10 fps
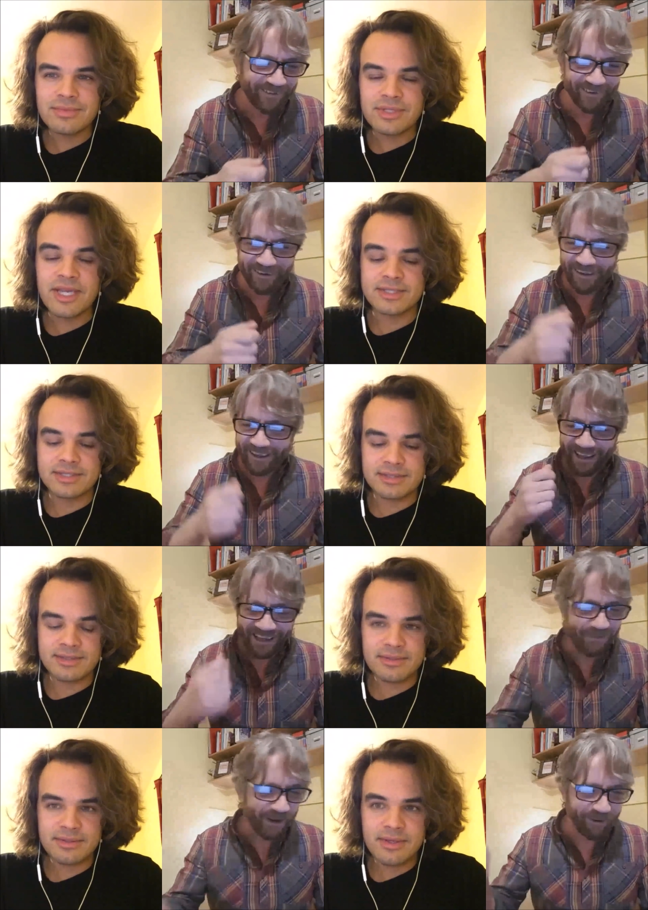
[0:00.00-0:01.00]
Speaker 1: need to
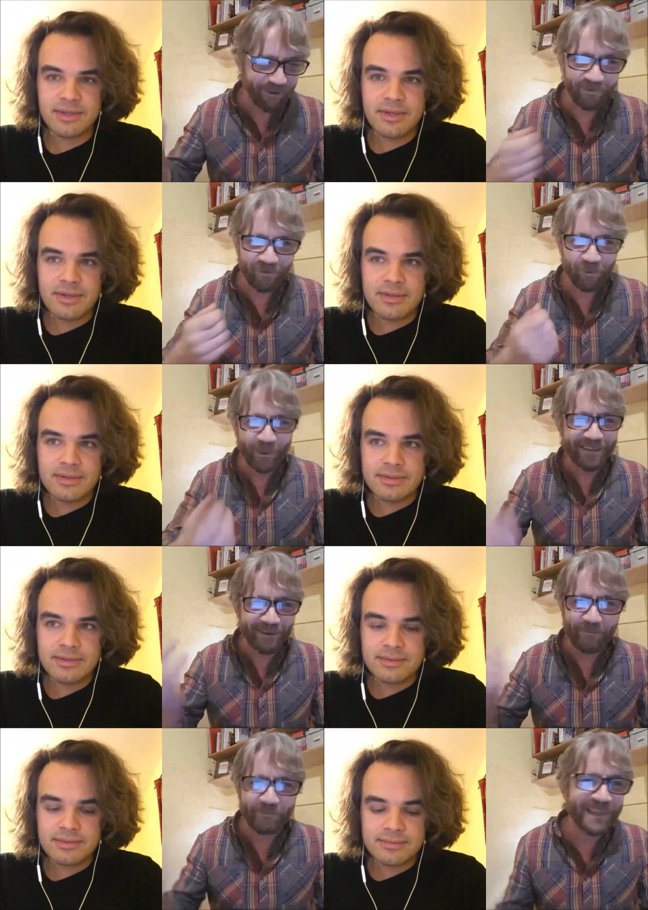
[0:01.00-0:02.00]
email them,
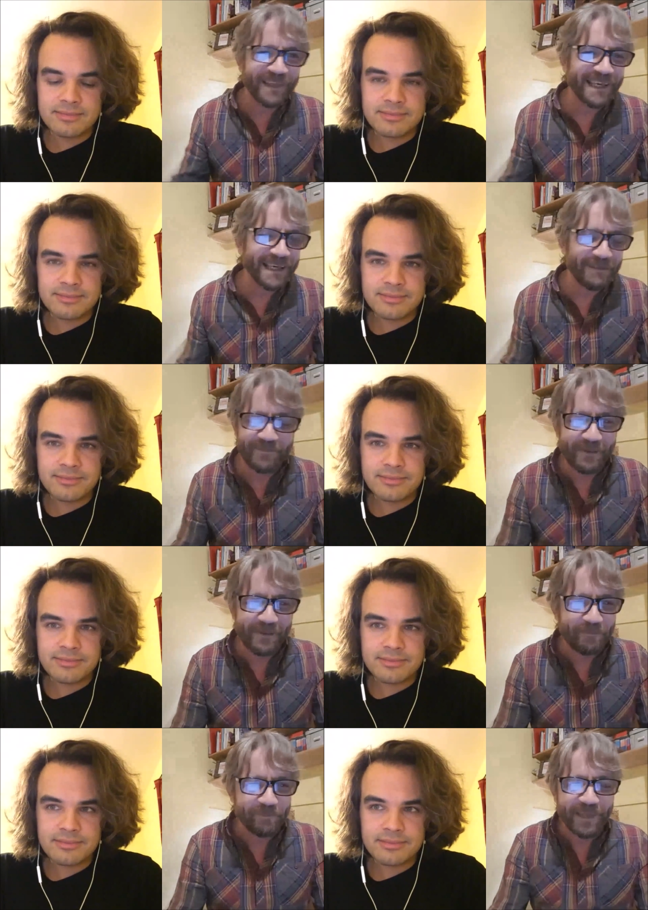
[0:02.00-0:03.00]
tweet them, keep
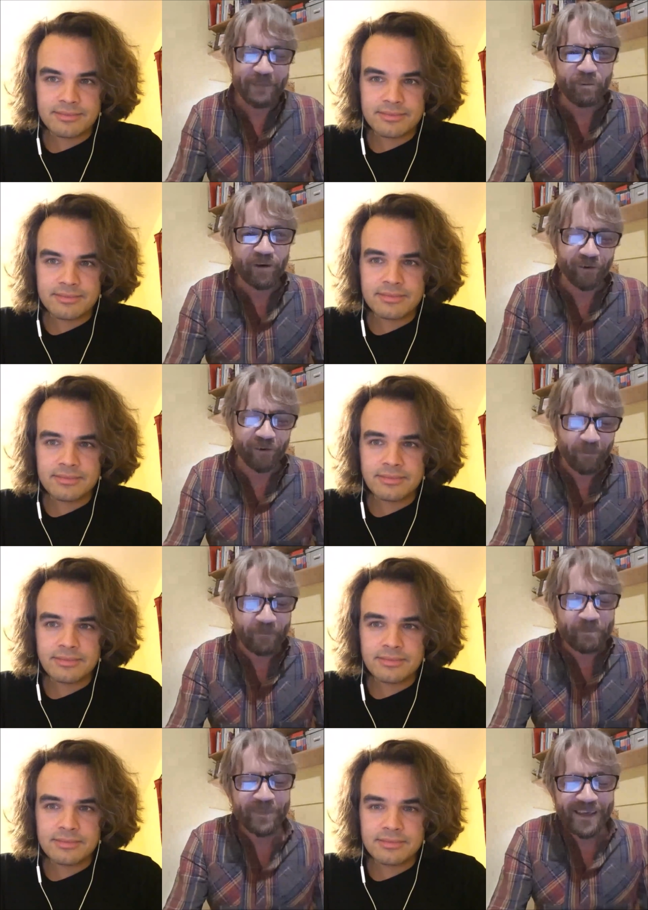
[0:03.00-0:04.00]
the pressure
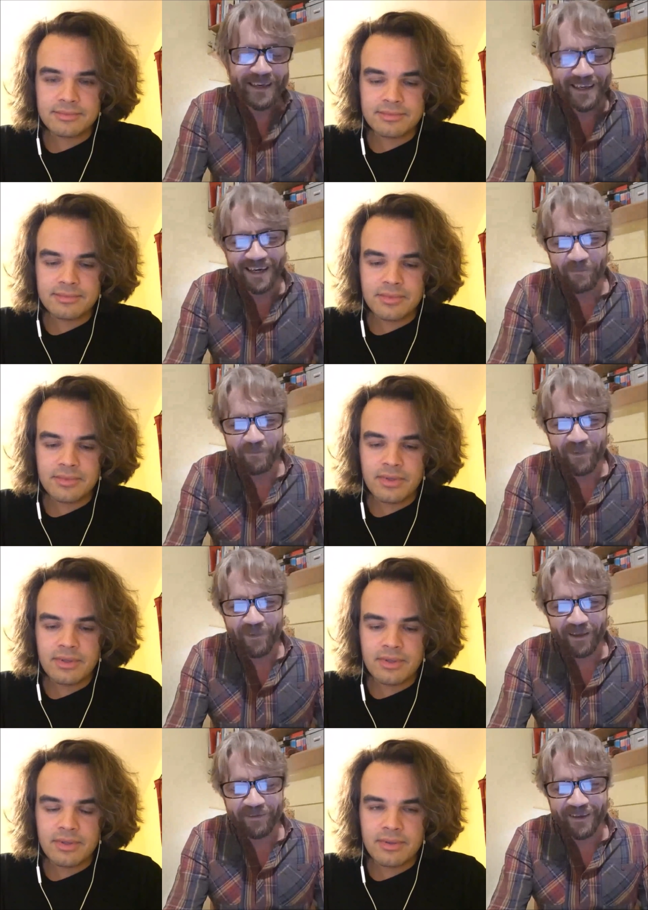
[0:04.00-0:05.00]
up.
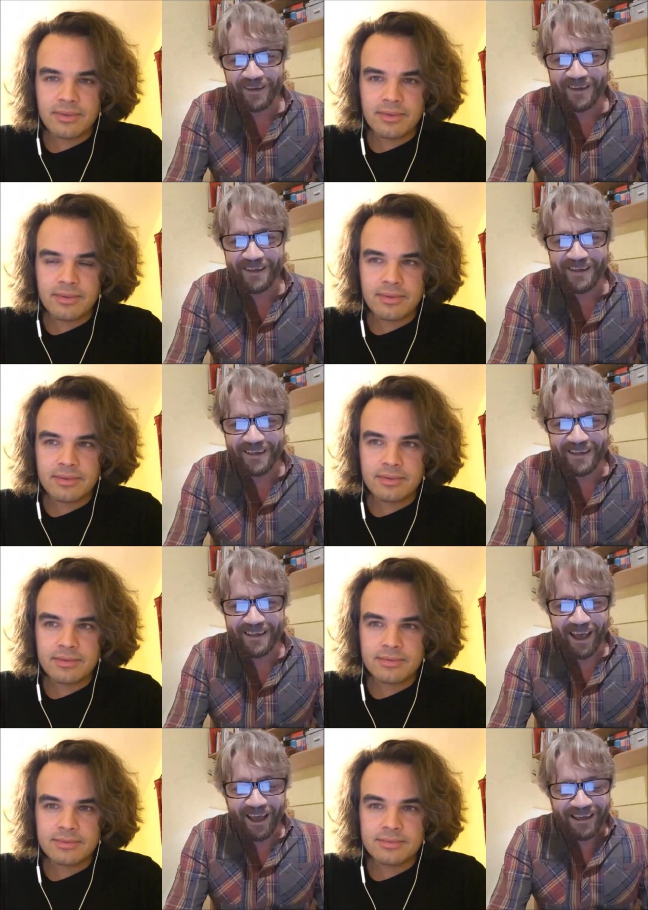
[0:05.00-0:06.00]
I think.
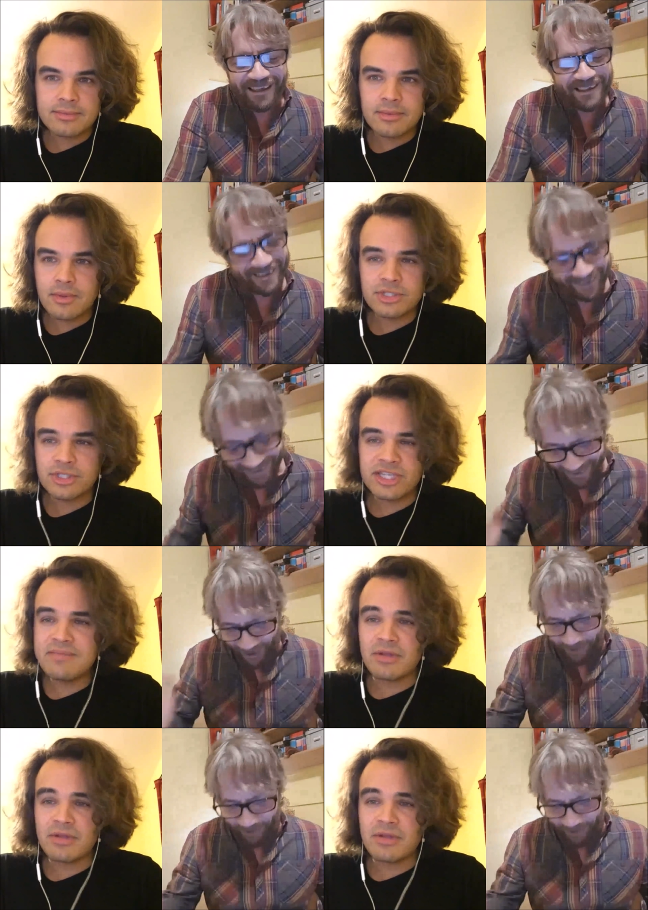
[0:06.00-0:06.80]
Just